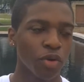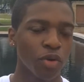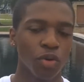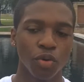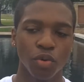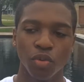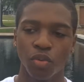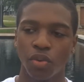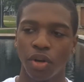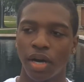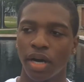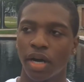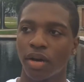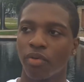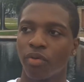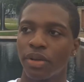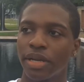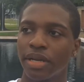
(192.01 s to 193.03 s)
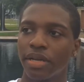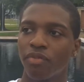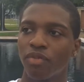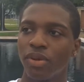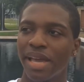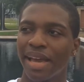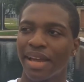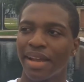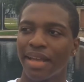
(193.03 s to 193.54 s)
Who, when
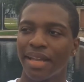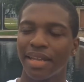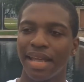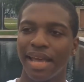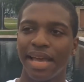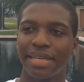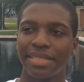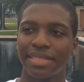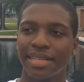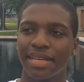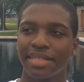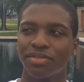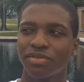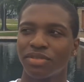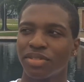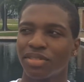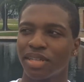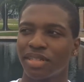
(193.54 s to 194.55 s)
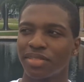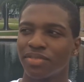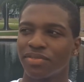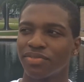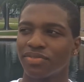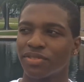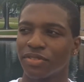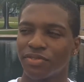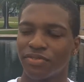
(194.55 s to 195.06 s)
we had our last test, it was like
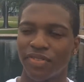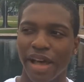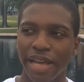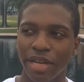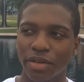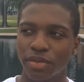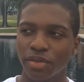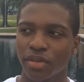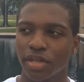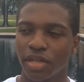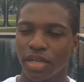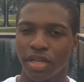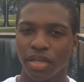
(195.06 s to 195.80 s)
the final.